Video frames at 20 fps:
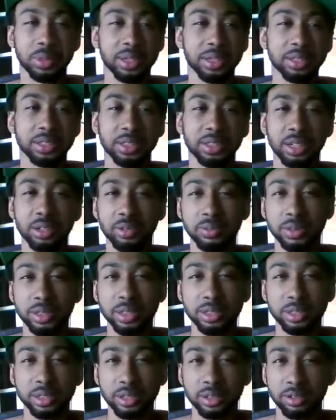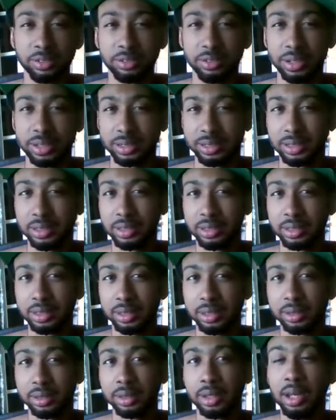planets aren't really gonna affect
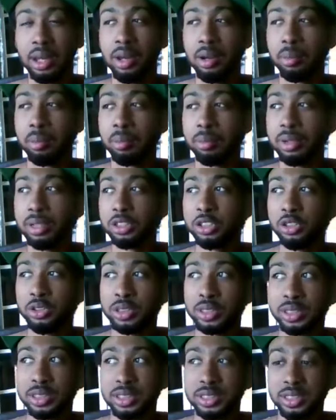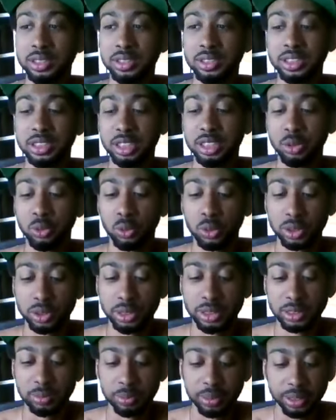anything, but you can still see where
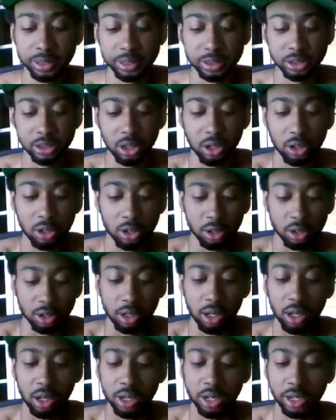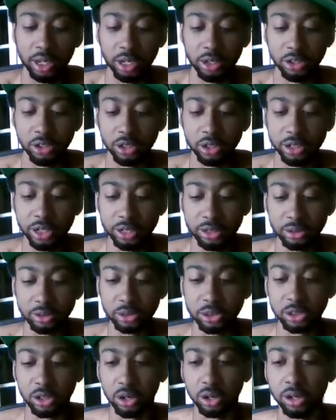these planets are in your
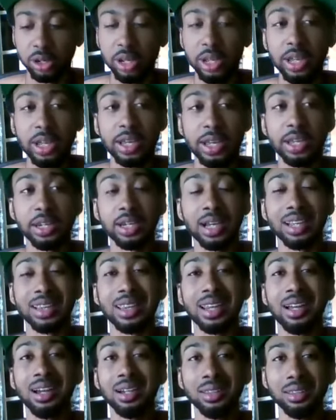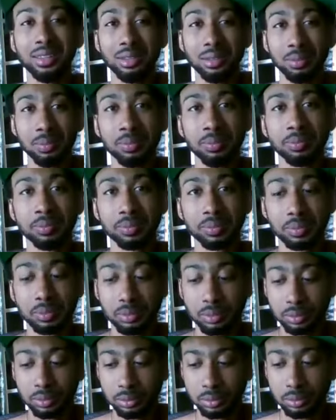natal chart and align them
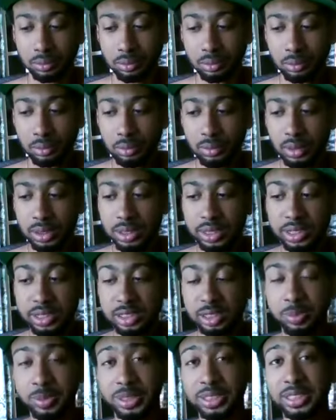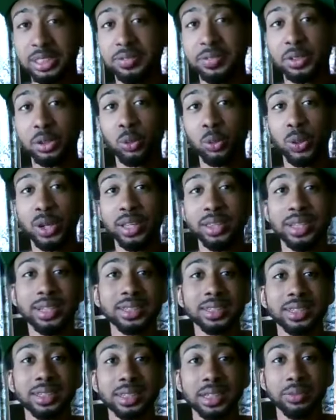in a specific way
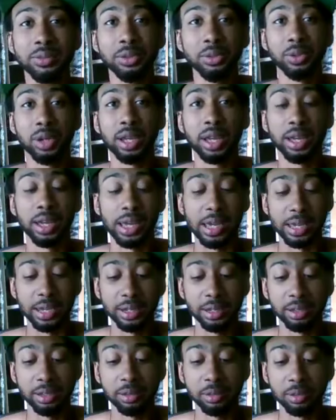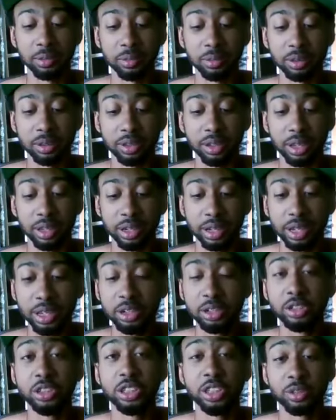that's gonna give you an
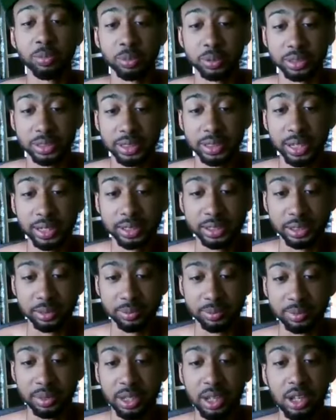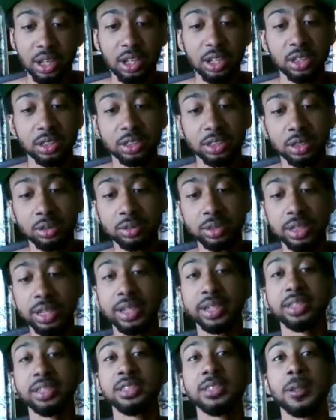energy of protection. So
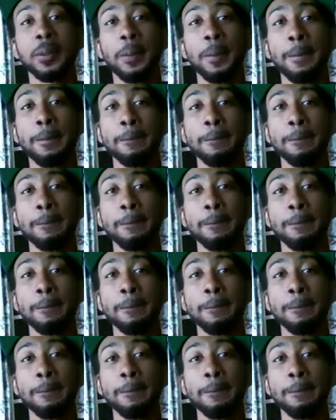next,